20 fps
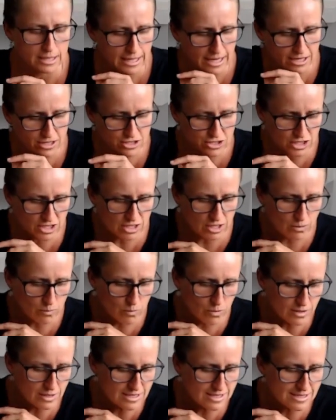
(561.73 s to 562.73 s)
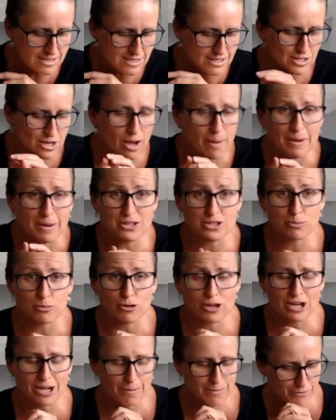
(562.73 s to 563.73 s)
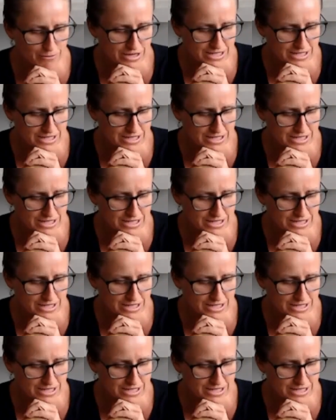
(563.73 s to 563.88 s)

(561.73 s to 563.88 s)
Actually, you know what? This is the time I should bring up the